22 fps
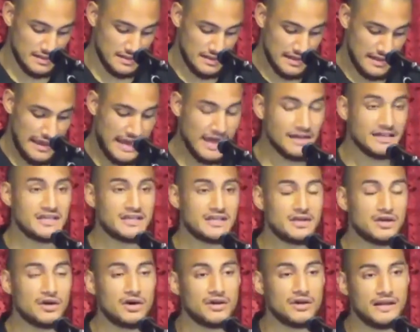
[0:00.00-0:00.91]
how can
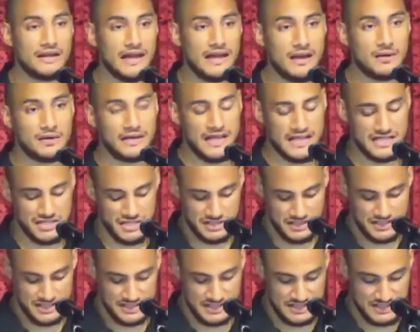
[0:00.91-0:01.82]
God allow a nation
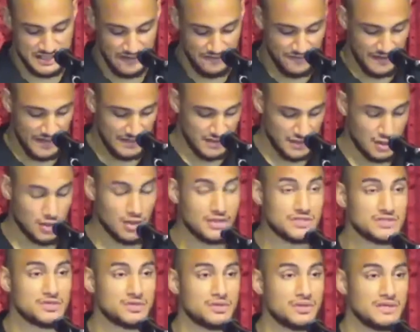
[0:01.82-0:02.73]
to suffer at the
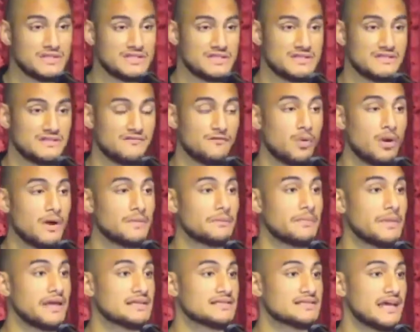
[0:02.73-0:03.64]
consequences of one
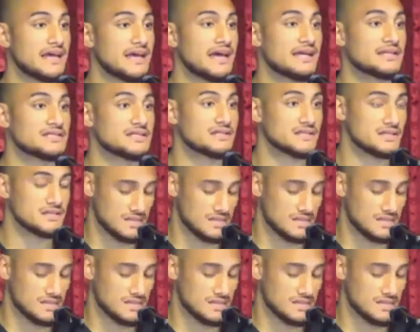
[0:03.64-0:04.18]
man's actions?